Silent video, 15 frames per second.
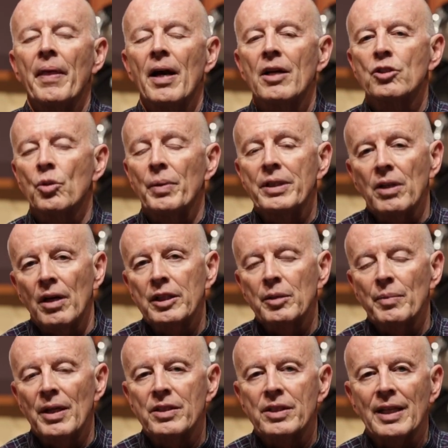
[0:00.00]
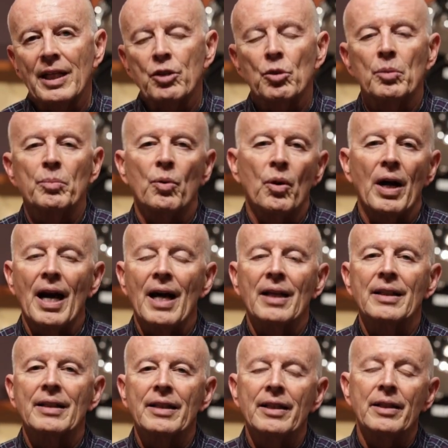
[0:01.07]
Uh, so we talked about sexual
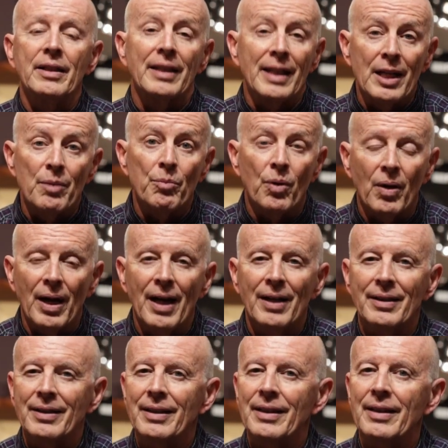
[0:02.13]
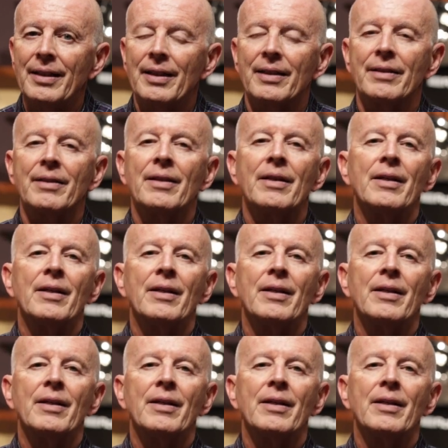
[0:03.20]
morality and immorality, and